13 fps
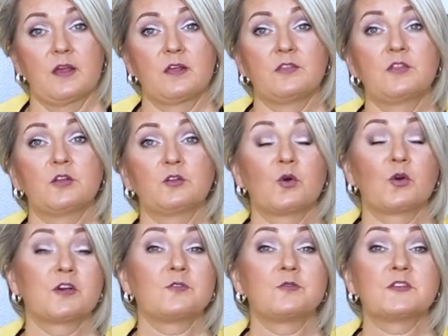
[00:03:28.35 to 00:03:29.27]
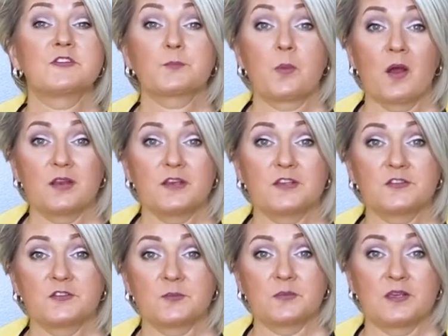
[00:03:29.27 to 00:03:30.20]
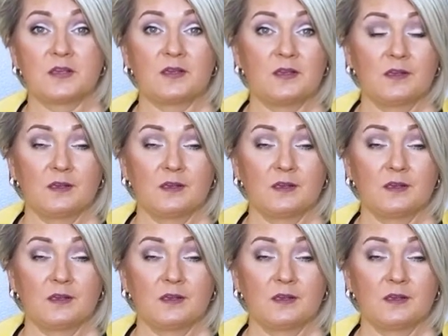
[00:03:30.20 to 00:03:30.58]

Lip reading: the Lord responded to me